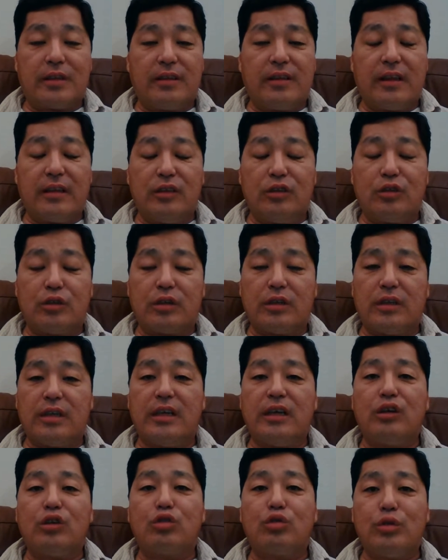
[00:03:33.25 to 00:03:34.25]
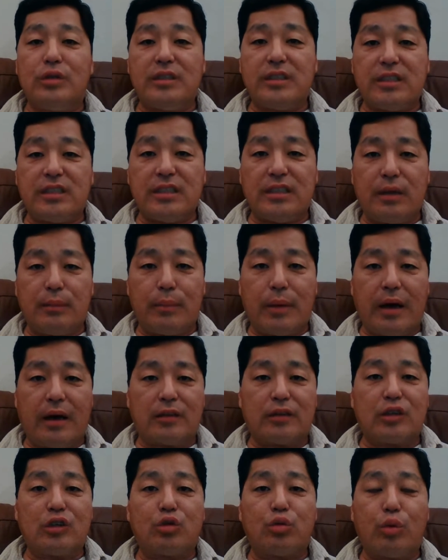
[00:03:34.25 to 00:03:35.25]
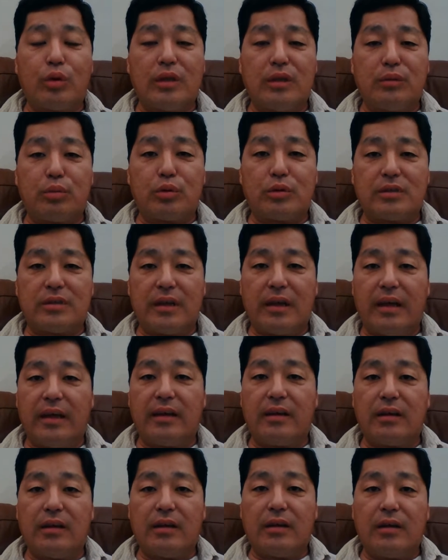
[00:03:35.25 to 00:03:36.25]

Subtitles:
And then you could increase the amount to 20%